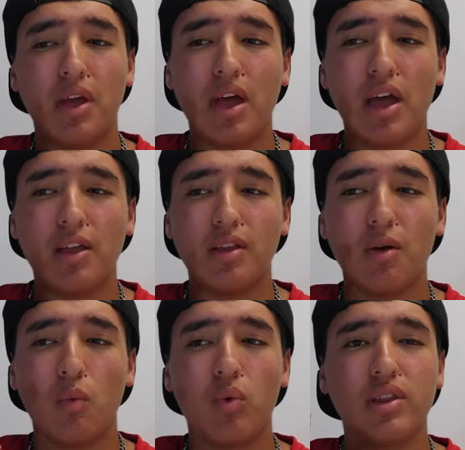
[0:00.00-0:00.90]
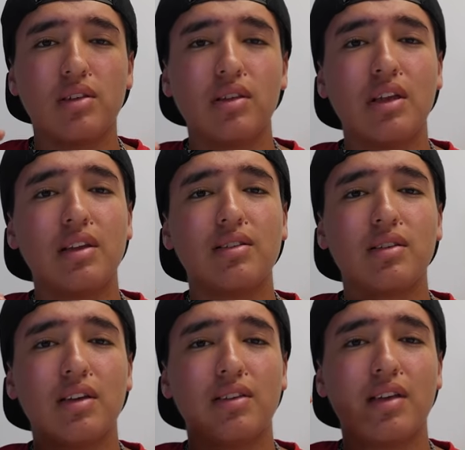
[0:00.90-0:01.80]
And what it is
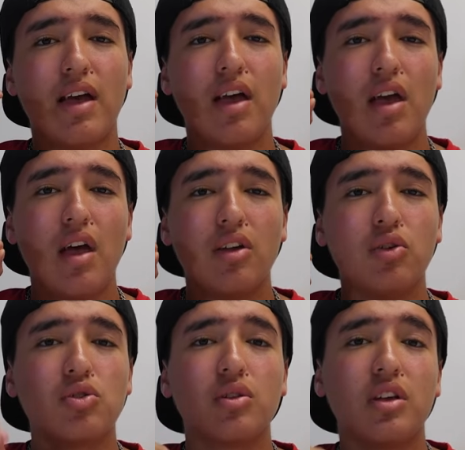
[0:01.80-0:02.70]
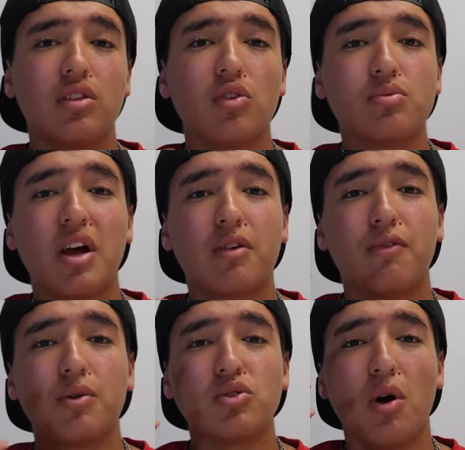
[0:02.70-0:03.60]
is that usually those
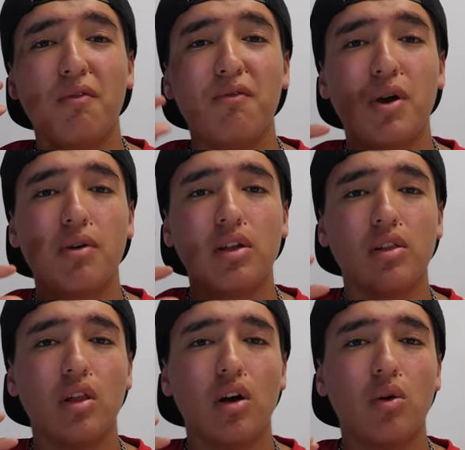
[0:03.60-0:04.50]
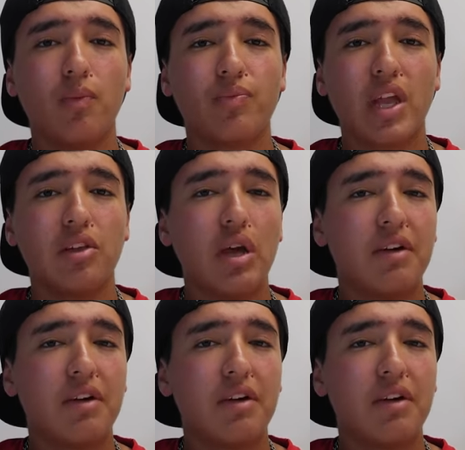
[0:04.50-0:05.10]
microphones are very low and you have to